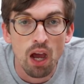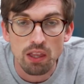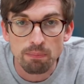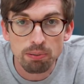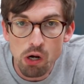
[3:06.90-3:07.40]

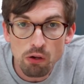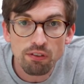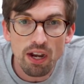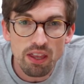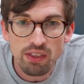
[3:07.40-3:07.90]
On the pro
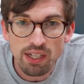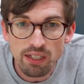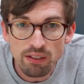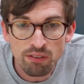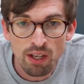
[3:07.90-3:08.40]
side of
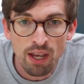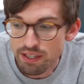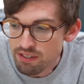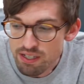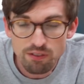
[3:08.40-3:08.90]
things,
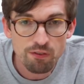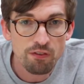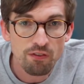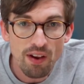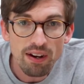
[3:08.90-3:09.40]
this is
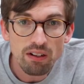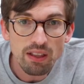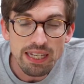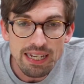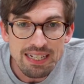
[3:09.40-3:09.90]

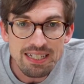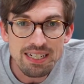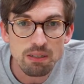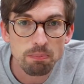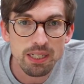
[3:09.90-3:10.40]
fairly
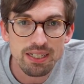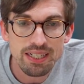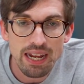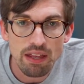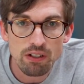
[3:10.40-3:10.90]
easy to put
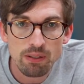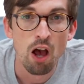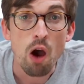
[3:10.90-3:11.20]
together.